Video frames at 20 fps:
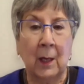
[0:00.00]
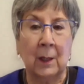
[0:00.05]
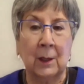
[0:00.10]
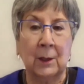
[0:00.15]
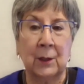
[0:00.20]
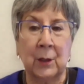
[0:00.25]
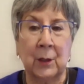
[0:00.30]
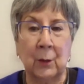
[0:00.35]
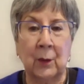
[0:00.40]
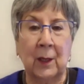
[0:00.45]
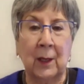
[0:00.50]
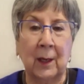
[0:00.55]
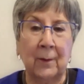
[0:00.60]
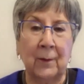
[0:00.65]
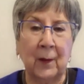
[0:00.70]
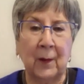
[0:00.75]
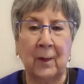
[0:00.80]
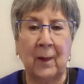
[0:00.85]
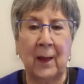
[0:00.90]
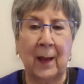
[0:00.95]
So
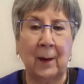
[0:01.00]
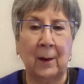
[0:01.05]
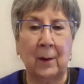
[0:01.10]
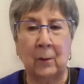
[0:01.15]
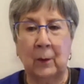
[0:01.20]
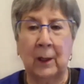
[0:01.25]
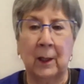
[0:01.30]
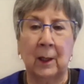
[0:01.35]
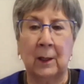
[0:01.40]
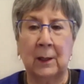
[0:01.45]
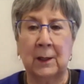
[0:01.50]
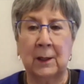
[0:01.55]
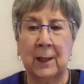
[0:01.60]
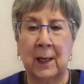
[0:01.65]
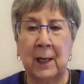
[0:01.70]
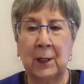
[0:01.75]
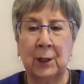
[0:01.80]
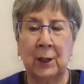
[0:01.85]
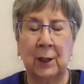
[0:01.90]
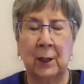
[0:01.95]
given that
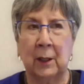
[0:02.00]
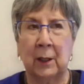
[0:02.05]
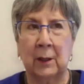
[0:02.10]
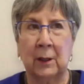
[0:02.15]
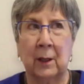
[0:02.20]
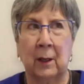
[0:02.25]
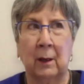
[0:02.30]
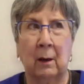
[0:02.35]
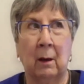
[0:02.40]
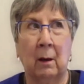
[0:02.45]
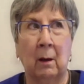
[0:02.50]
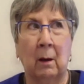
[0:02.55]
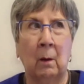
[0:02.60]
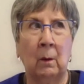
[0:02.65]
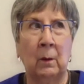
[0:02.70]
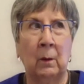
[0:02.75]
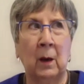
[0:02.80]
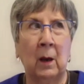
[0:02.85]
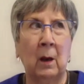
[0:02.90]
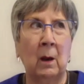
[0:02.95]
realization, it's like,
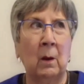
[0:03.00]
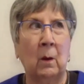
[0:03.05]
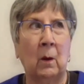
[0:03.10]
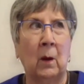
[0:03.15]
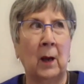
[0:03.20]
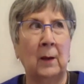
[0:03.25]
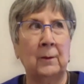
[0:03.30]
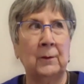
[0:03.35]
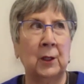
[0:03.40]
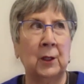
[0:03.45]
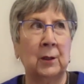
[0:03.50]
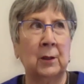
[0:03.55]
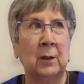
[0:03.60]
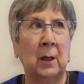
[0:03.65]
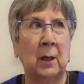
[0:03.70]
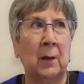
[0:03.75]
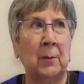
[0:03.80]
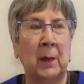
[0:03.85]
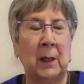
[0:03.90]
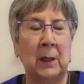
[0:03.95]
oh no, I've just
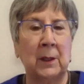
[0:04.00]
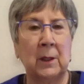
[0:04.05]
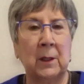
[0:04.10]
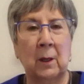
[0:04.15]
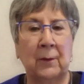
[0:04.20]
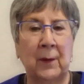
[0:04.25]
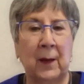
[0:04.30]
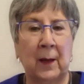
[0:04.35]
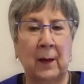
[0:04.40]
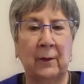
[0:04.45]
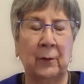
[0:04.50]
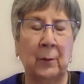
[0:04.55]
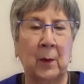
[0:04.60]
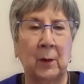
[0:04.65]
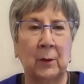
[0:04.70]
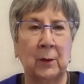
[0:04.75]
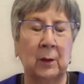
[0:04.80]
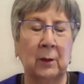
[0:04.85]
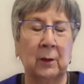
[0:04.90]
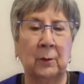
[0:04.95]
done myself out of
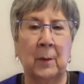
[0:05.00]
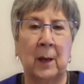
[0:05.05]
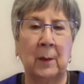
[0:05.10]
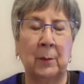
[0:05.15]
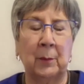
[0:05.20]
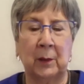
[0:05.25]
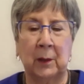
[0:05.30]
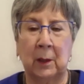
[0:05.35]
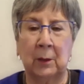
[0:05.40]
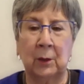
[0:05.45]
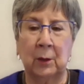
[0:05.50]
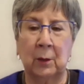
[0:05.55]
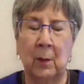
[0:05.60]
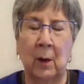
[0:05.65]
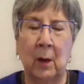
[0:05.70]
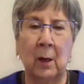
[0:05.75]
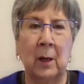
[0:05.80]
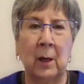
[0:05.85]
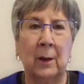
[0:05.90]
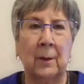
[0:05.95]
most of my potential
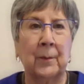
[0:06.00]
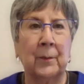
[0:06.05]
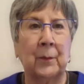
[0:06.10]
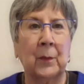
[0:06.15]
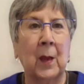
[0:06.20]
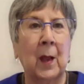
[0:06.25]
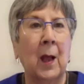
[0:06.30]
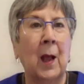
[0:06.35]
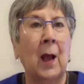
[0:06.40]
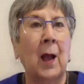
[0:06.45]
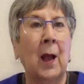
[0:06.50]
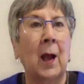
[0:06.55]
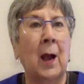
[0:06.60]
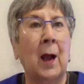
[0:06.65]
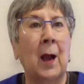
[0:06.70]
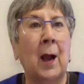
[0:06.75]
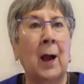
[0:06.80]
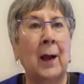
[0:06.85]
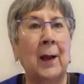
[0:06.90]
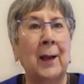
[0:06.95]
market.
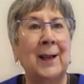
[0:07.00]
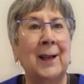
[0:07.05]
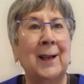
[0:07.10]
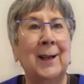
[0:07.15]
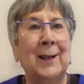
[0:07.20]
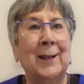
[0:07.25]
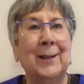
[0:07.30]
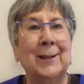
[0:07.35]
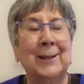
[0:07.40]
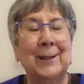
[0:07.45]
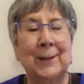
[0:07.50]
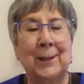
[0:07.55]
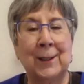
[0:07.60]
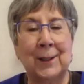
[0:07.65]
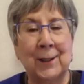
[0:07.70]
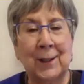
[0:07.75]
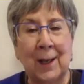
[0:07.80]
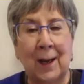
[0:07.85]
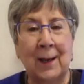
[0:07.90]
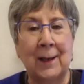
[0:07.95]
I
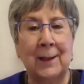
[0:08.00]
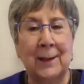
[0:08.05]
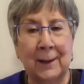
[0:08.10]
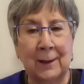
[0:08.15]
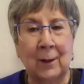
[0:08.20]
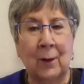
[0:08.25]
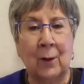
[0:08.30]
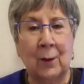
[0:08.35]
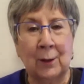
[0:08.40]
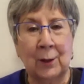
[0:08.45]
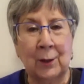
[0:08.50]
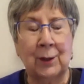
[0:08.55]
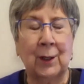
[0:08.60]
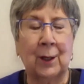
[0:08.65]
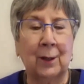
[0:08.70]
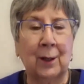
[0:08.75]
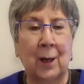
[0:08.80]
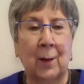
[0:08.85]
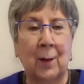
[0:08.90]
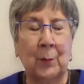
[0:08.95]
designed and launched
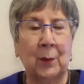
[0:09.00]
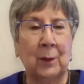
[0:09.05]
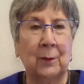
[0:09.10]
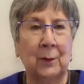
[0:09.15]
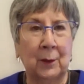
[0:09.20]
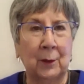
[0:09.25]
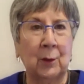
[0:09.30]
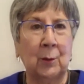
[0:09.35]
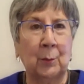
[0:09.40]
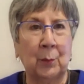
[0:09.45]
a couple of little